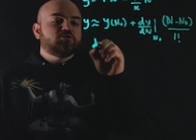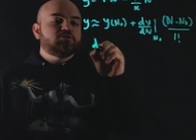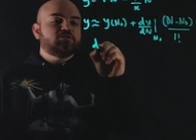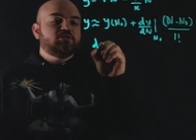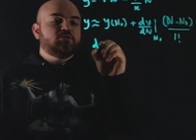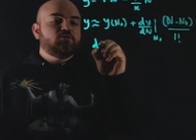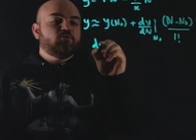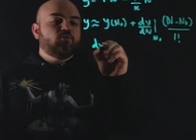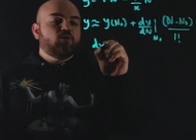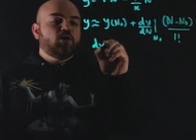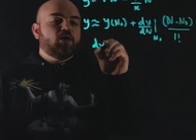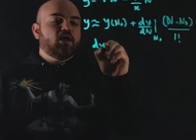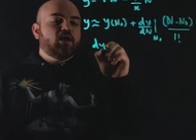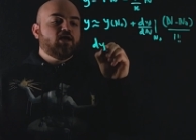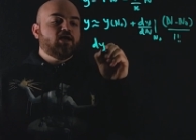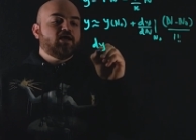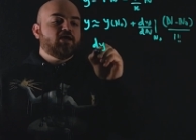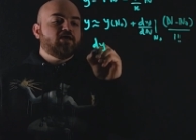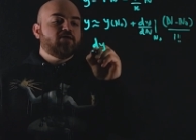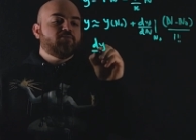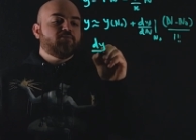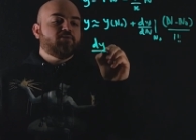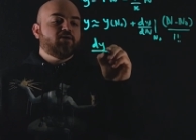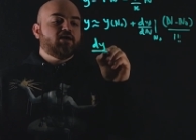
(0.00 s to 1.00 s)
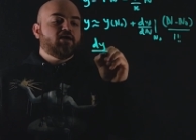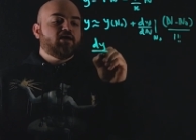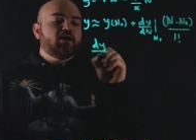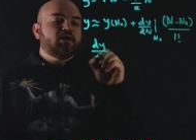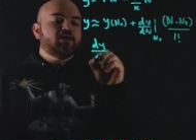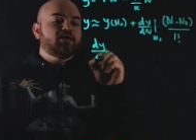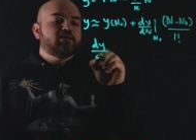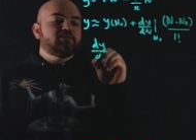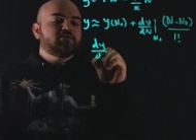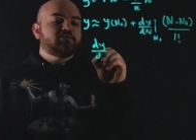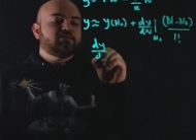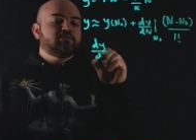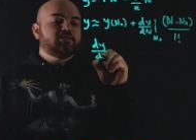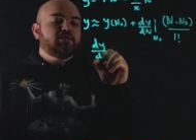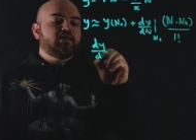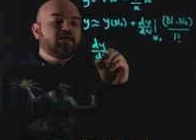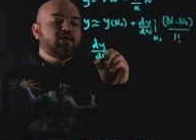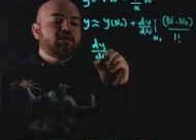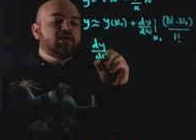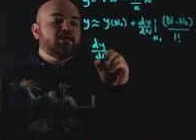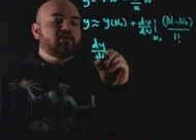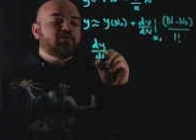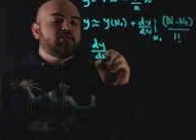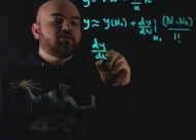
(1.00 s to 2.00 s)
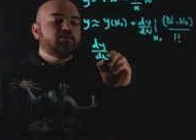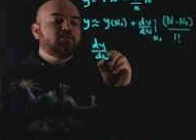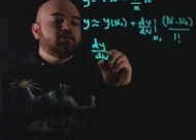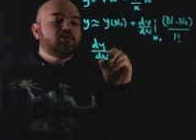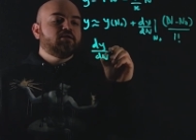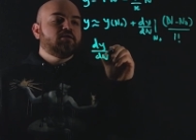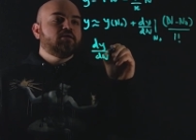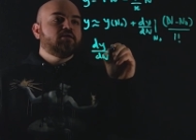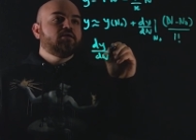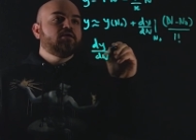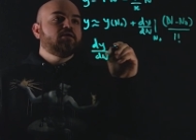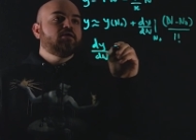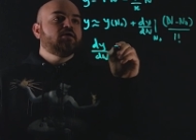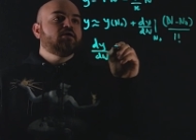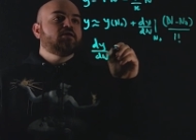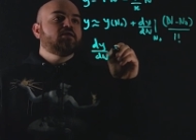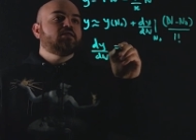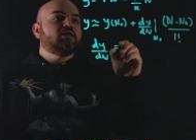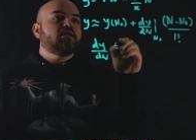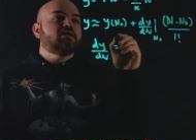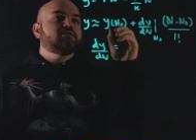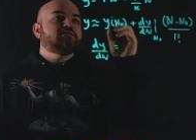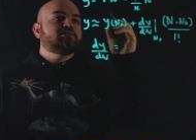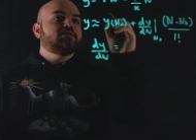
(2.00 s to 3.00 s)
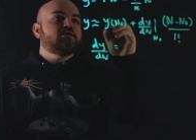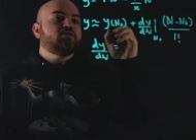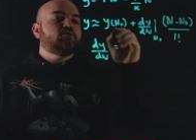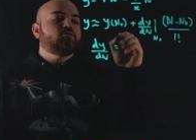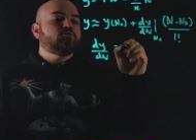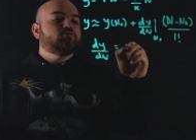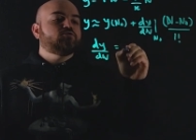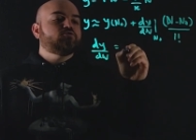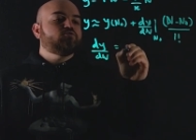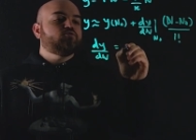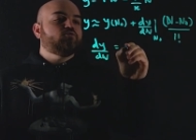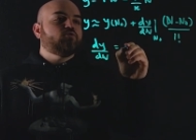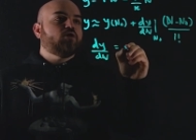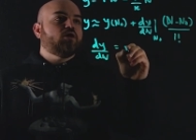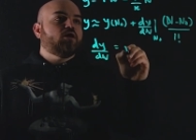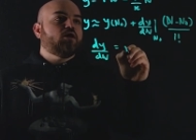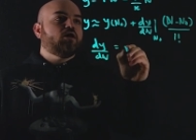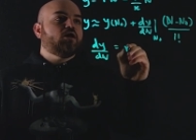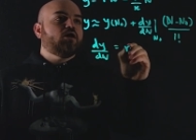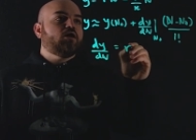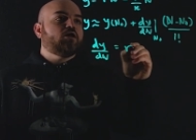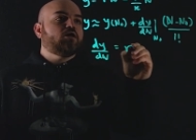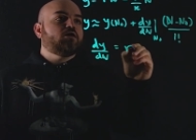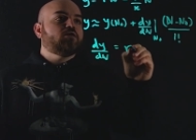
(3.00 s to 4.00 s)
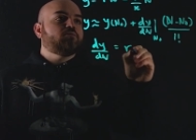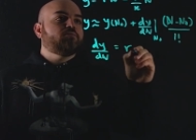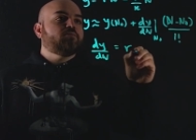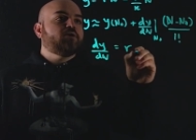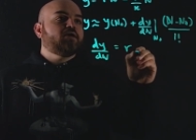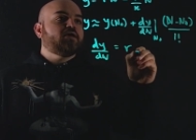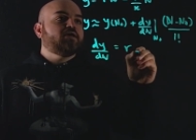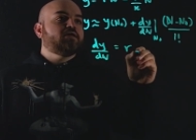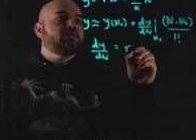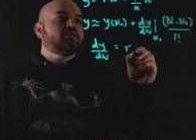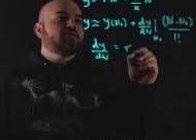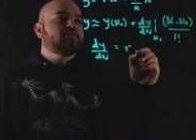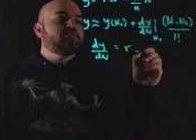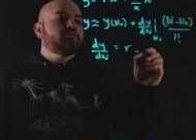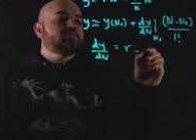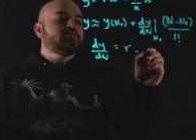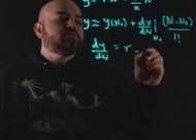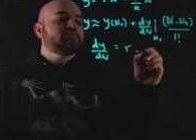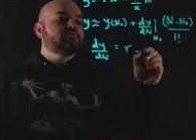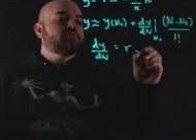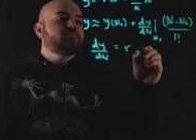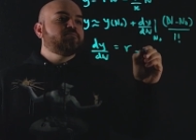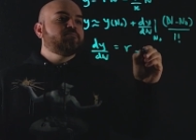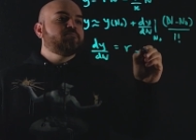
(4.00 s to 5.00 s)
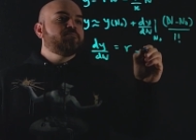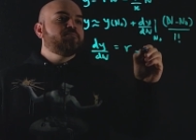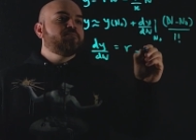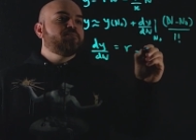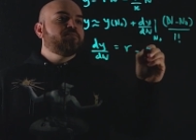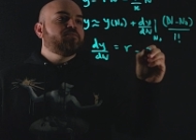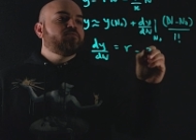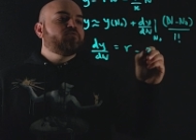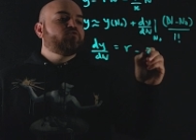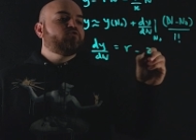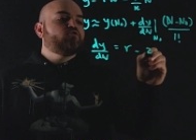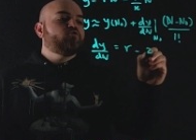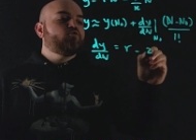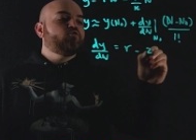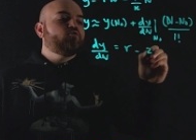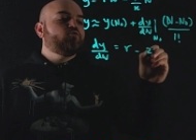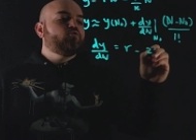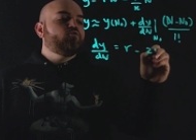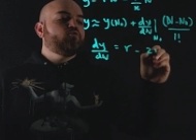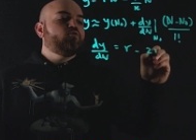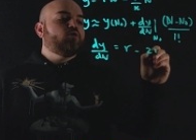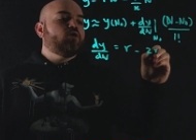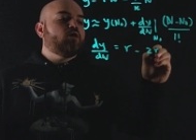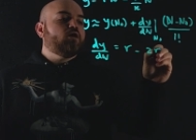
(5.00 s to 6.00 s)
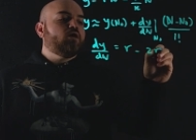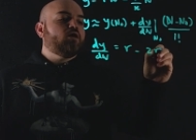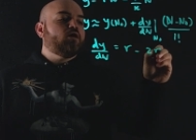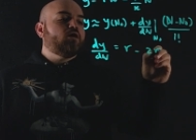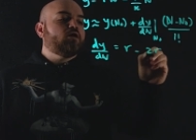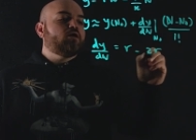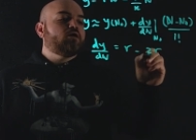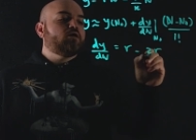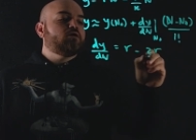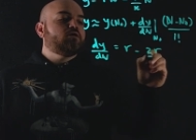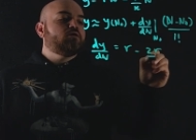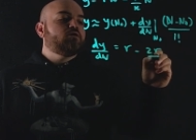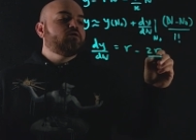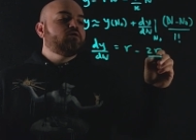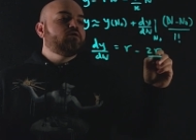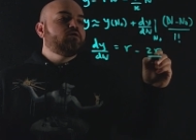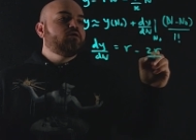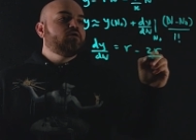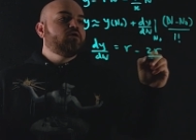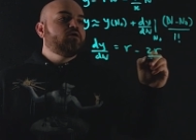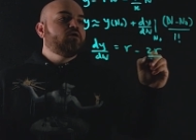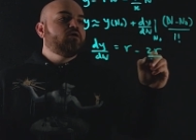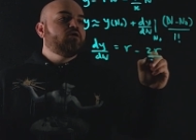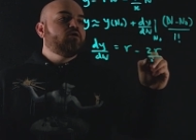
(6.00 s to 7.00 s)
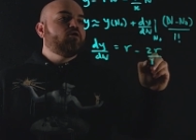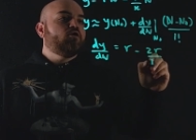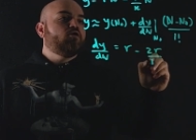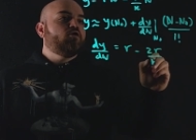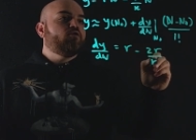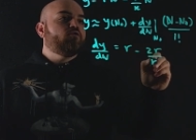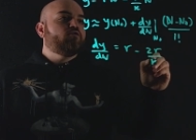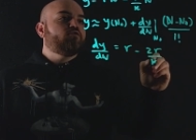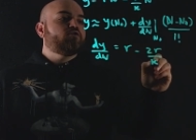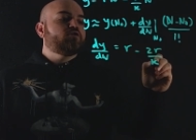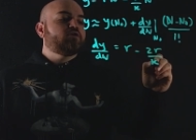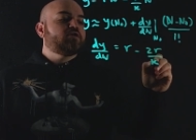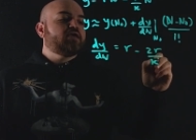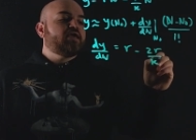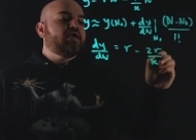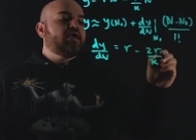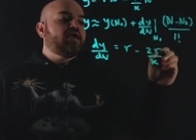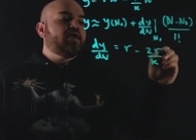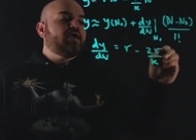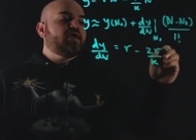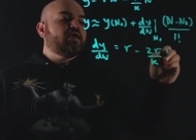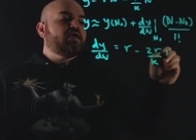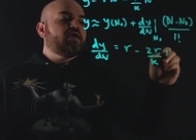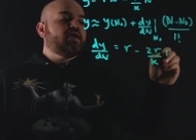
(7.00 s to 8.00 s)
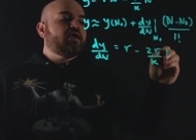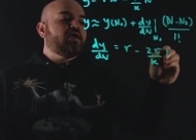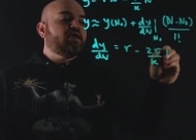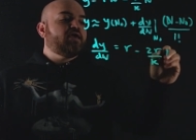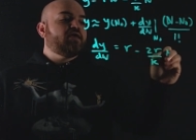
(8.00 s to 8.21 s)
dy by dn, that's equal to r minus 2r over kn,